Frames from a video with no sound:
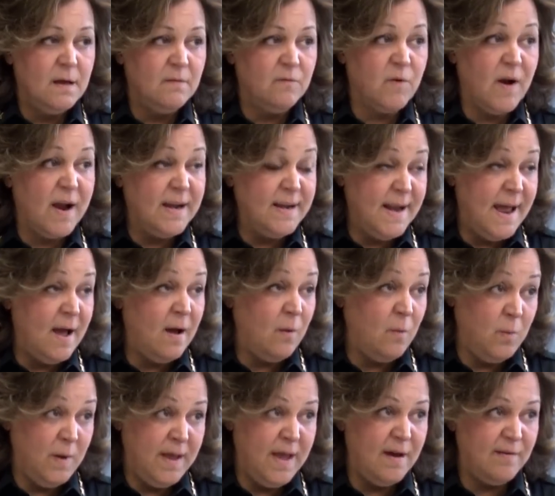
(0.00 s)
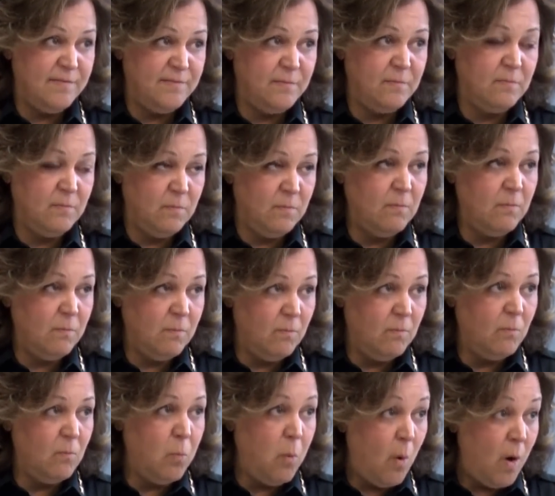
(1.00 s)
Right now, we have
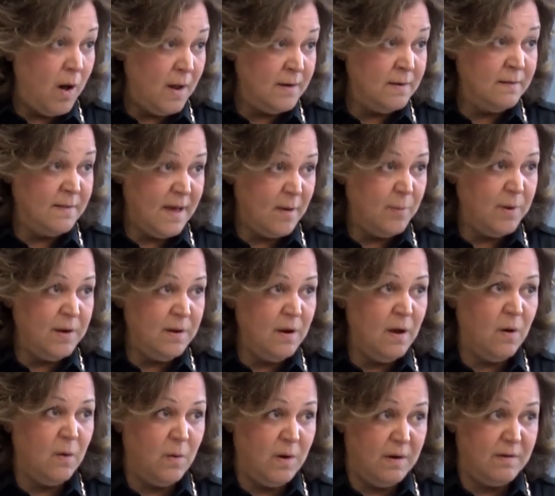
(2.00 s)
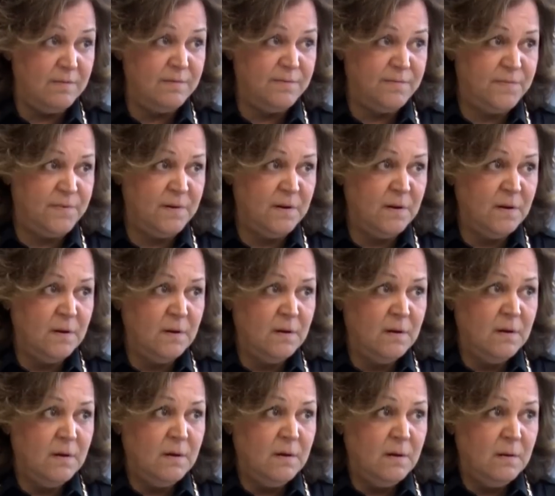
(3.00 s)
one that we know of
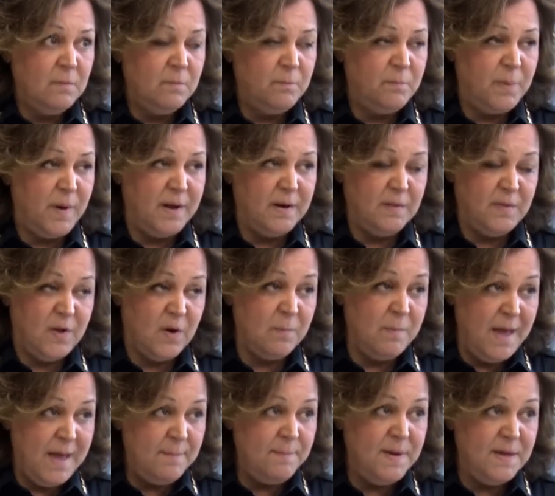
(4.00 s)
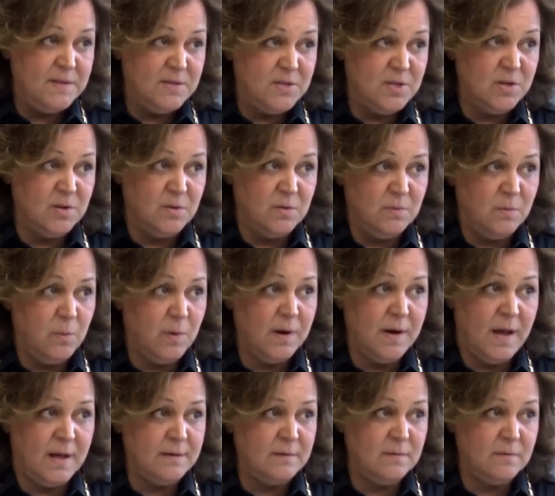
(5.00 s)
but there may be two. We're
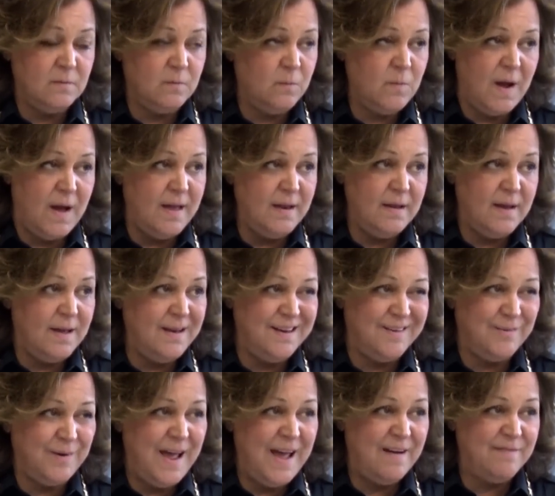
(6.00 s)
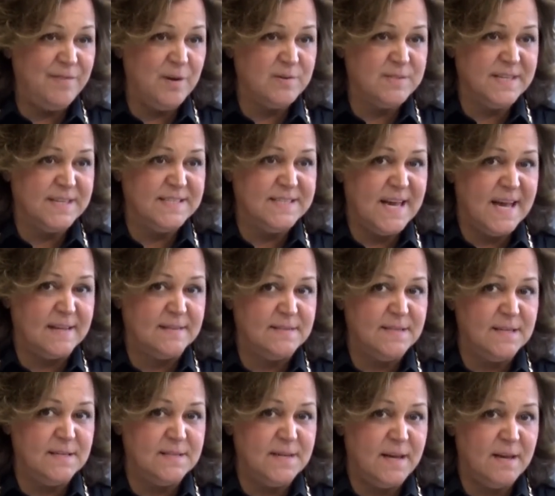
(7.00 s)
not, I, I don't have those exact
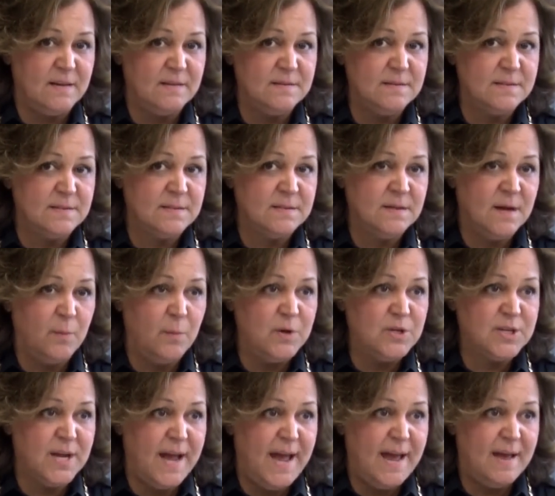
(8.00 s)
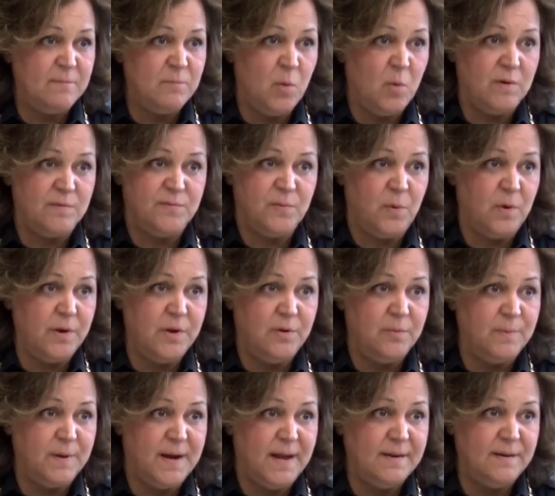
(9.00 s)
details. I wish I had more for you,
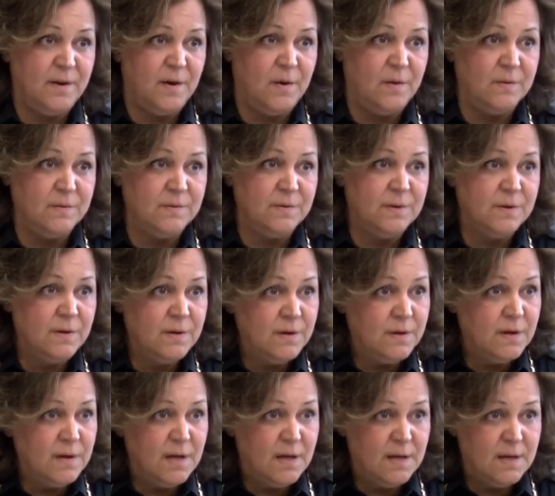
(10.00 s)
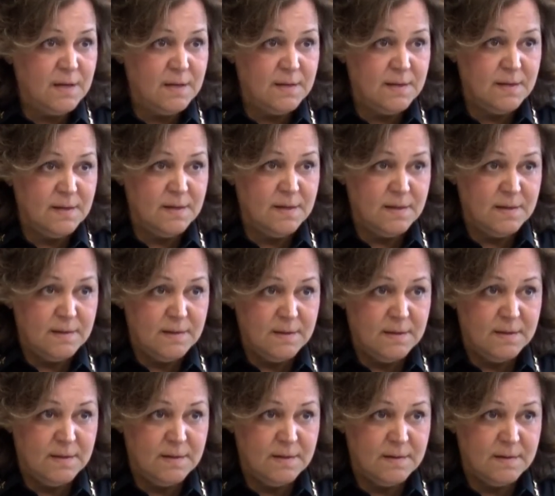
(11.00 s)
but I don't. You don't like
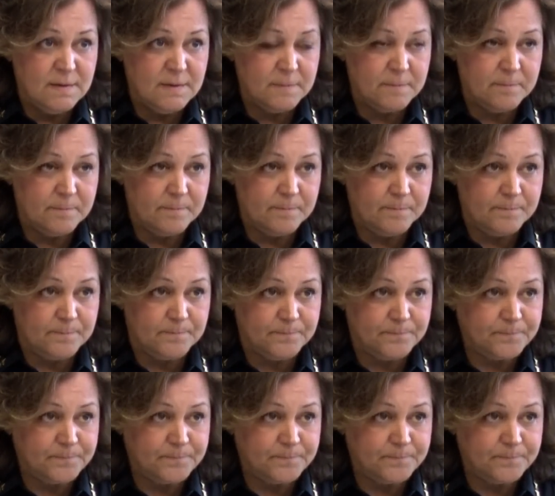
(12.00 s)
one or multiple shooters?